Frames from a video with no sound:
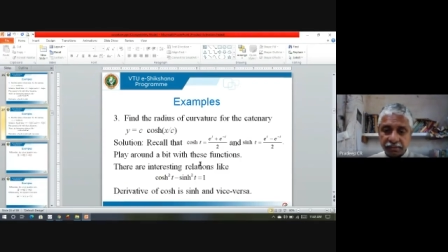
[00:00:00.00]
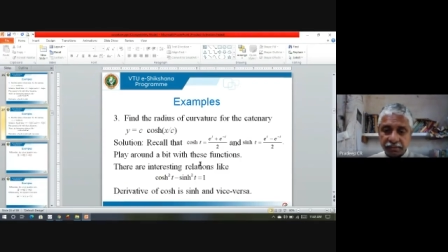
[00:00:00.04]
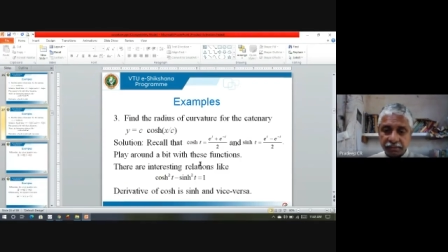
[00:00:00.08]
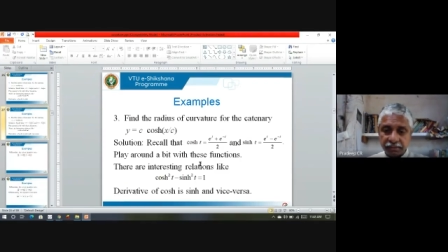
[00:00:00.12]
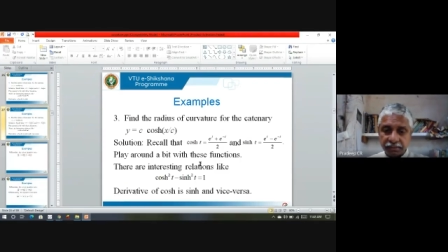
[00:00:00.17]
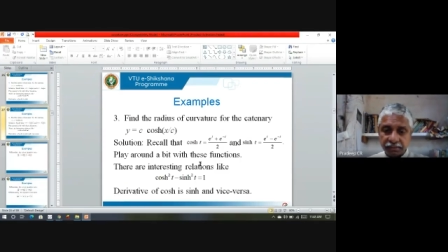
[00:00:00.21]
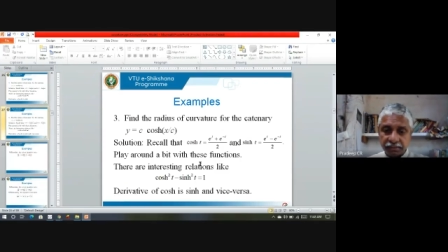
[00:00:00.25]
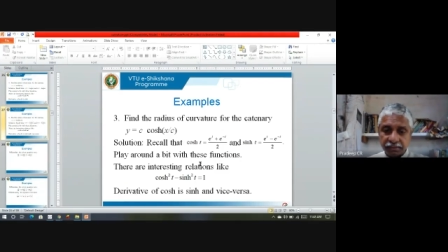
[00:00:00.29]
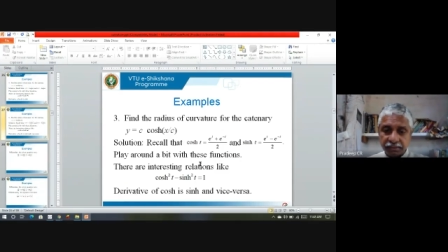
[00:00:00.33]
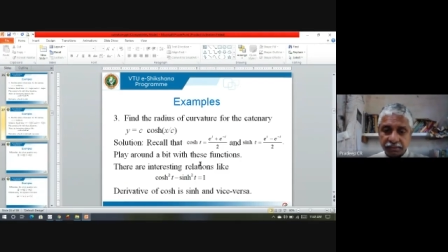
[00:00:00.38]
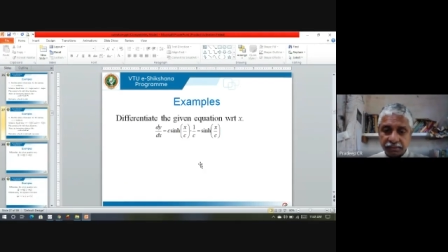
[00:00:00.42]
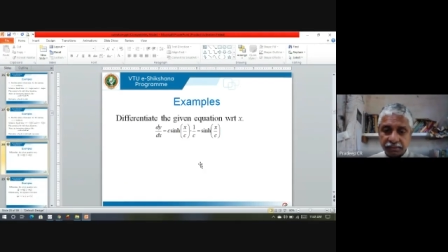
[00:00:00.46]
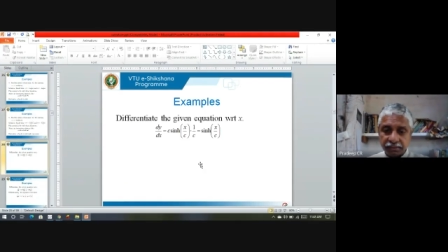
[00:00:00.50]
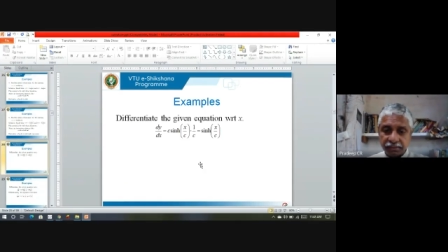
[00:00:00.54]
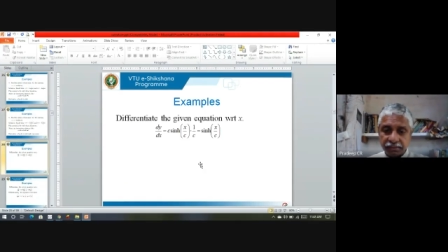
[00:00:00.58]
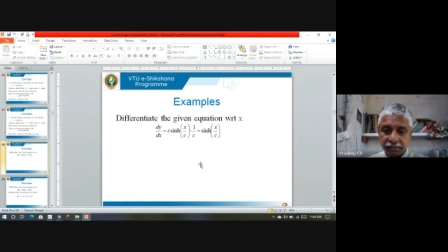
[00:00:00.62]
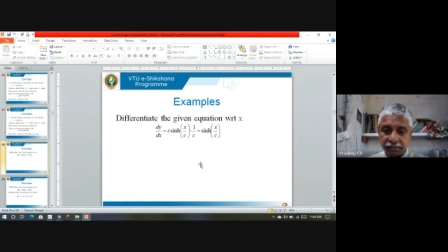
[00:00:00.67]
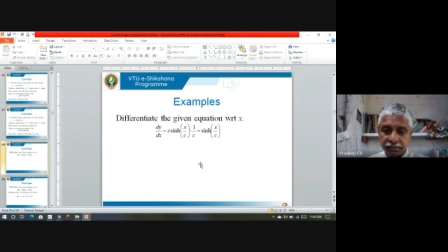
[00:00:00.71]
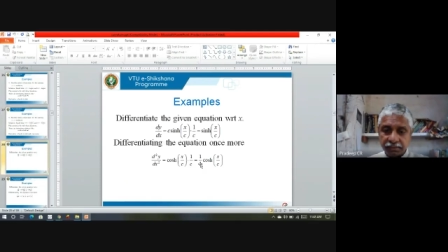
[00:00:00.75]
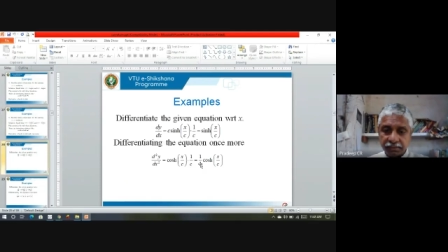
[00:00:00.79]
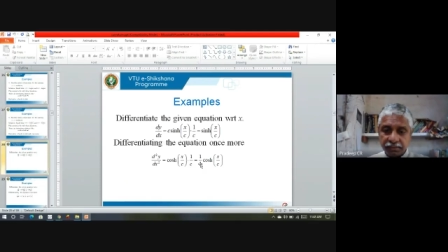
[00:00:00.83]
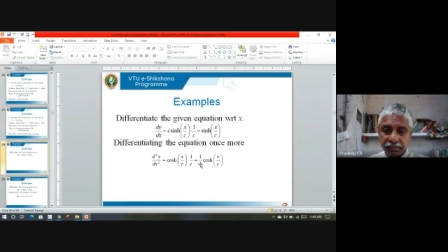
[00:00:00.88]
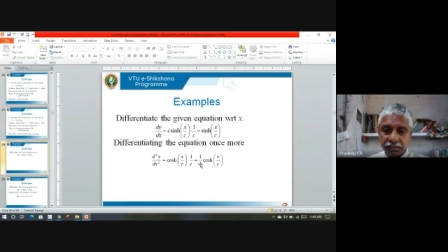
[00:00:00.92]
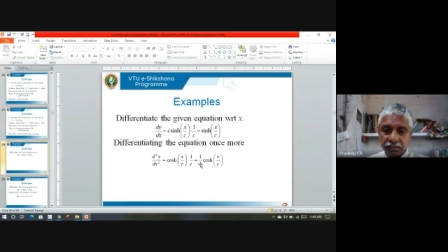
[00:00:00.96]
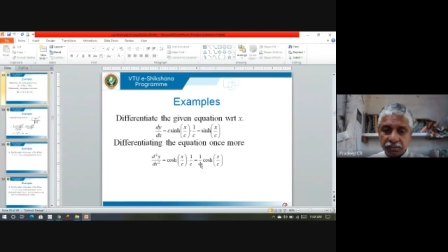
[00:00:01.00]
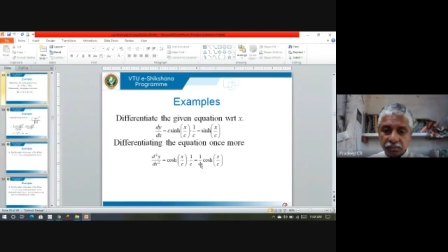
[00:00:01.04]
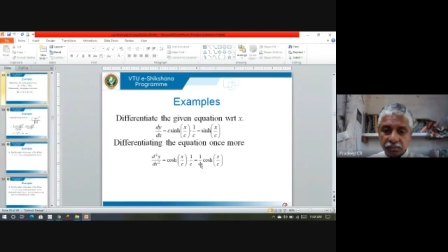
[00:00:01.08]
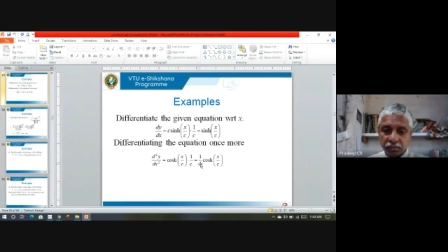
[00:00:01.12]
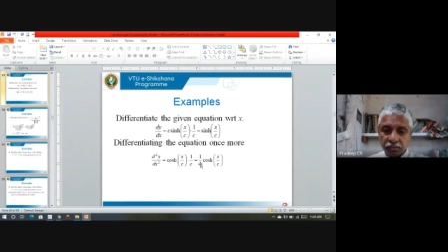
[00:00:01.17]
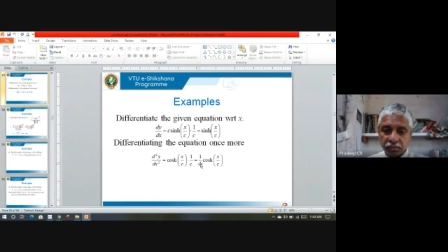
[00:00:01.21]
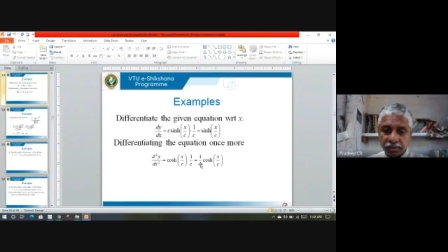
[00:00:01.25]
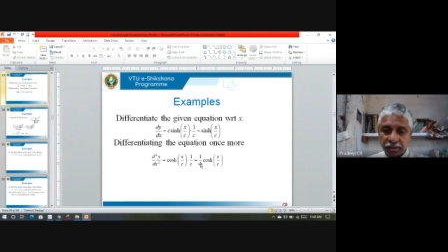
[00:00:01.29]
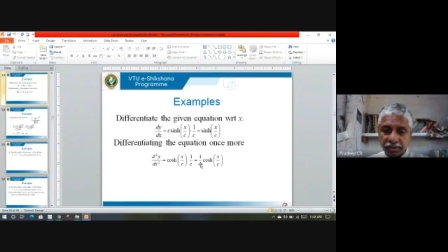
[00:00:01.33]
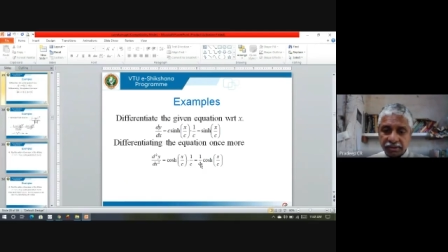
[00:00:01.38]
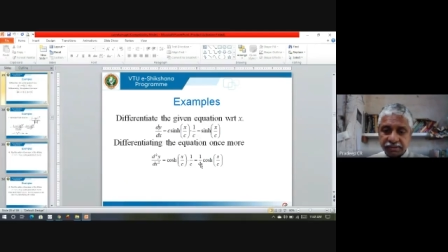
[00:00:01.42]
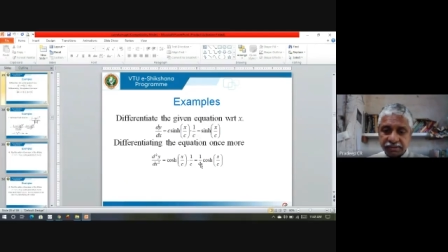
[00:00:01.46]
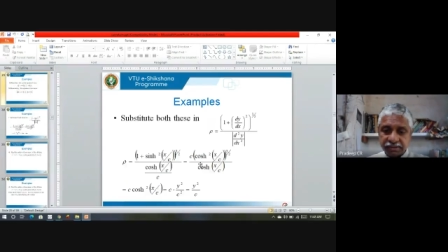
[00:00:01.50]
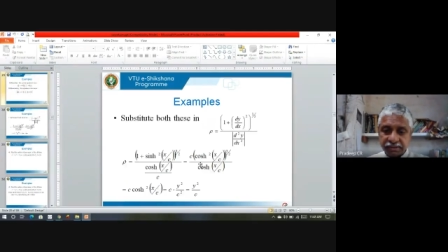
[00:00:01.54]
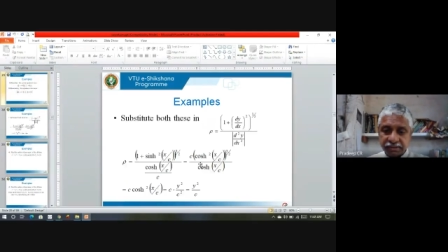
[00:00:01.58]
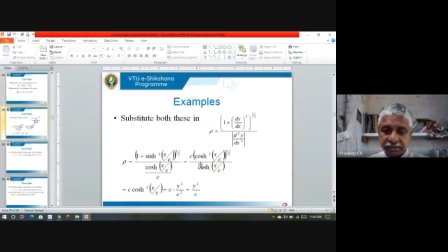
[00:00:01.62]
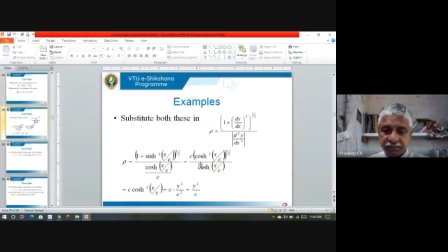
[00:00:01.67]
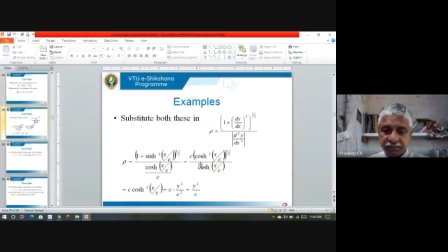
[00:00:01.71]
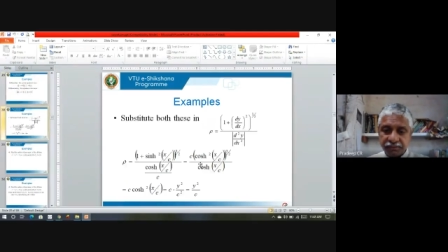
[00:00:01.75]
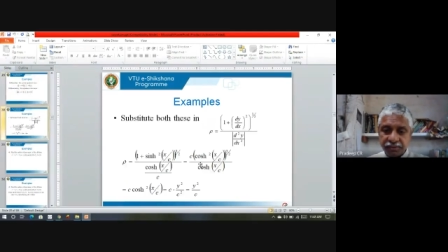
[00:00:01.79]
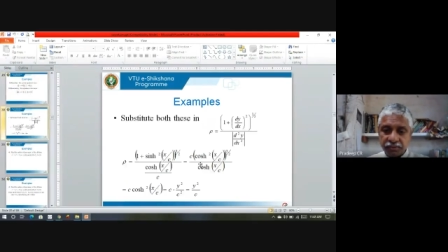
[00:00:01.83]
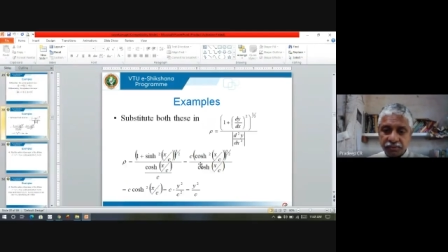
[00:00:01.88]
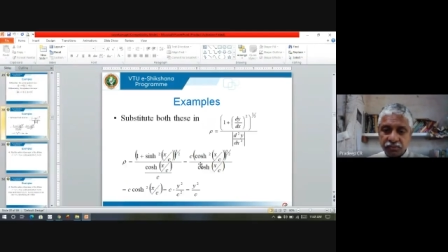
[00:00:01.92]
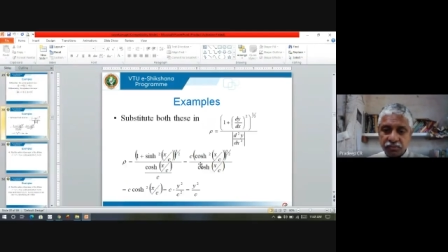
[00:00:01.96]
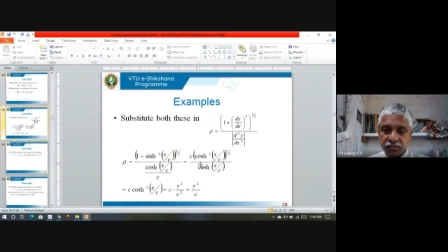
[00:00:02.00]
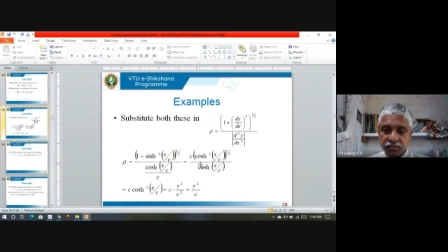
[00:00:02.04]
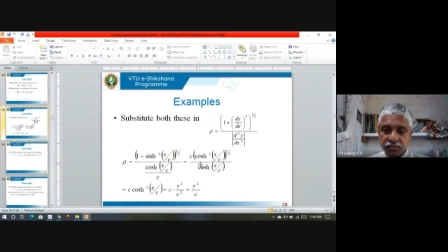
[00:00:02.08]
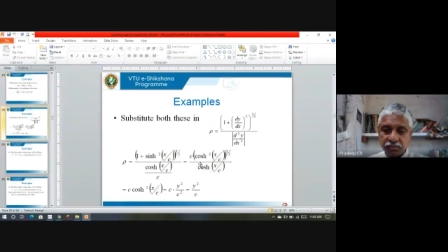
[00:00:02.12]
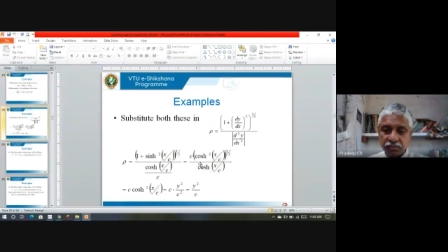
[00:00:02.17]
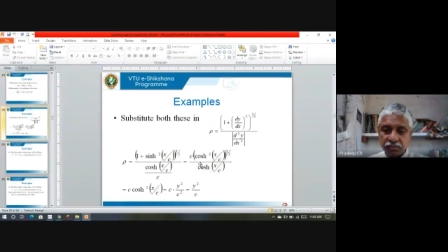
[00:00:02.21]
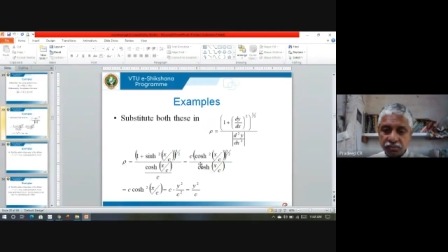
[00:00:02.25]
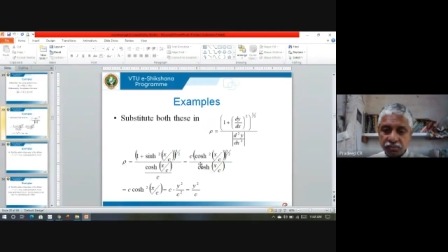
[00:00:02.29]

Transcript: uh, what else did we do?